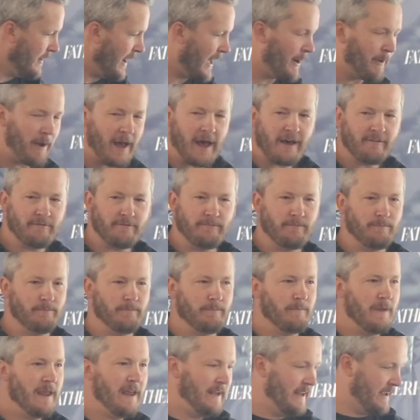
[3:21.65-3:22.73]
I don't have
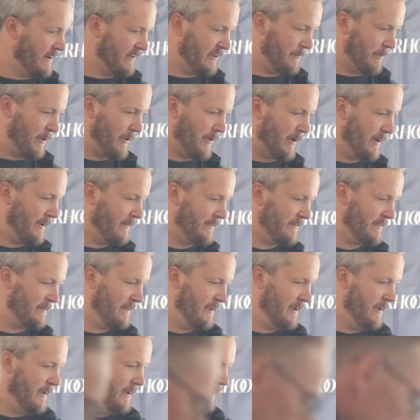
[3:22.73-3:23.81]
any
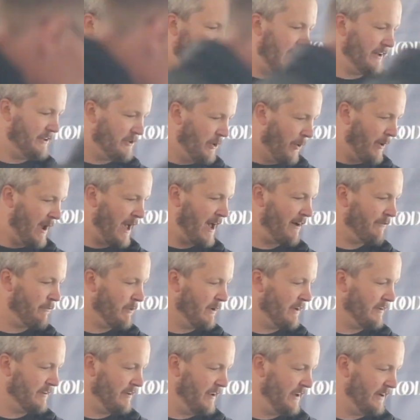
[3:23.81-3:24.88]
experience. I don't have
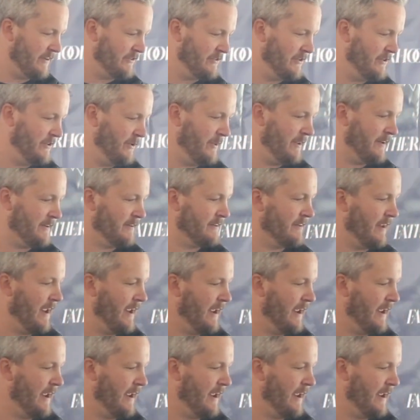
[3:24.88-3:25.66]
what it takes to do this.